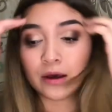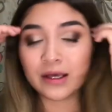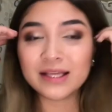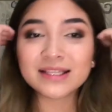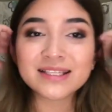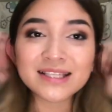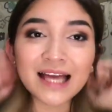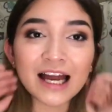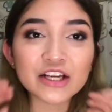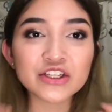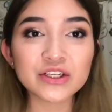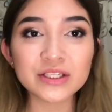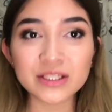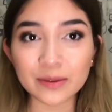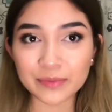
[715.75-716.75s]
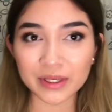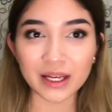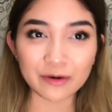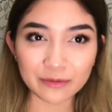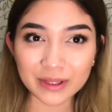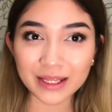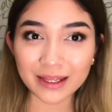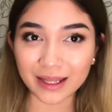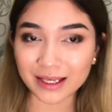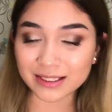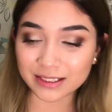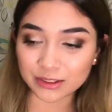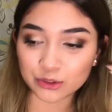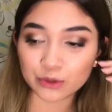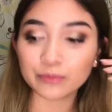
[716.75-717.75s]
it's actually something I really like
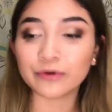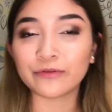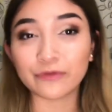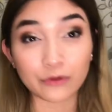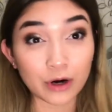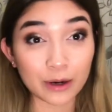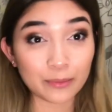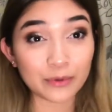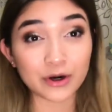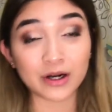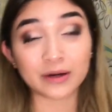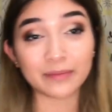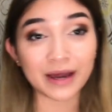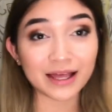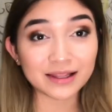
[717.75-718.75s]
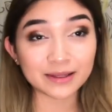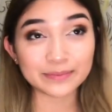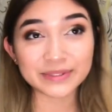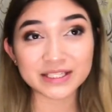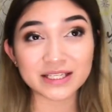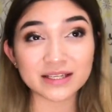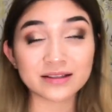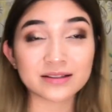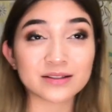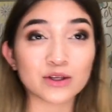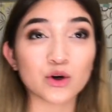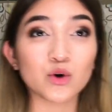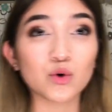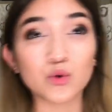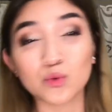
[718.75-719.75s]
to do before I put on a matte lipstick.
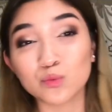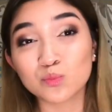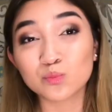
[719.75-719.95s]
So